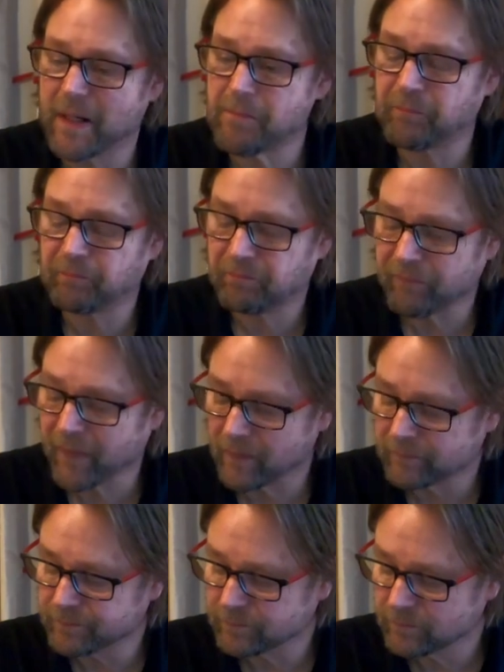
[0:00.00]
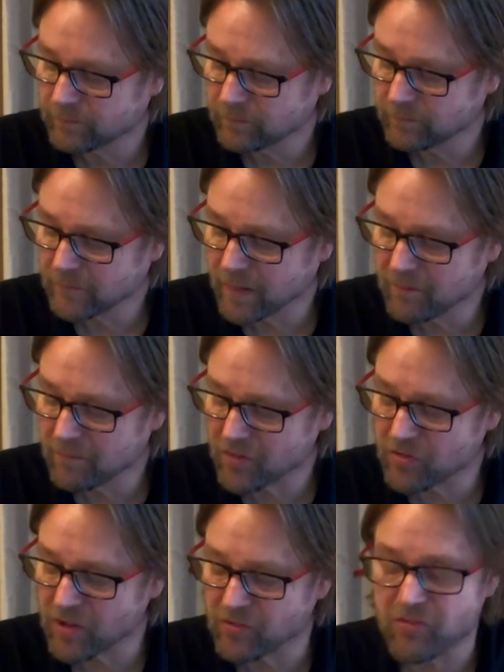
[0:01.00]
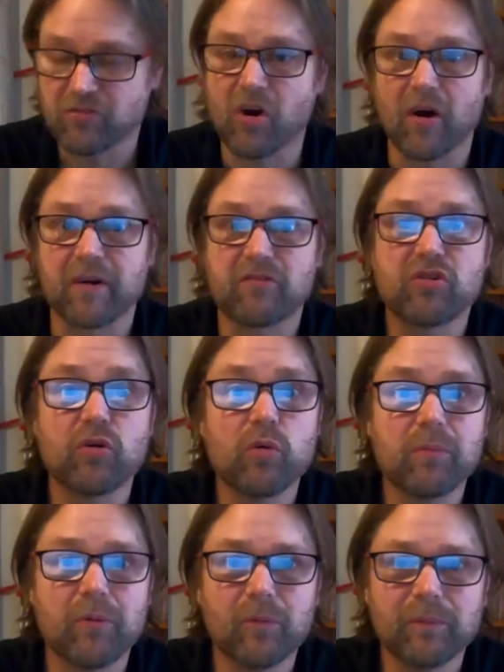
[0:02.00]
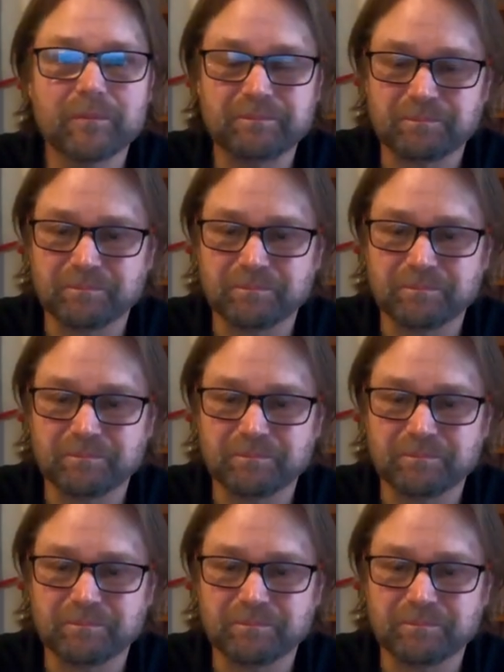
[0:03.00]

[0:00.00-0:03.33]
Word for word: um, it's, it's kind of chewable.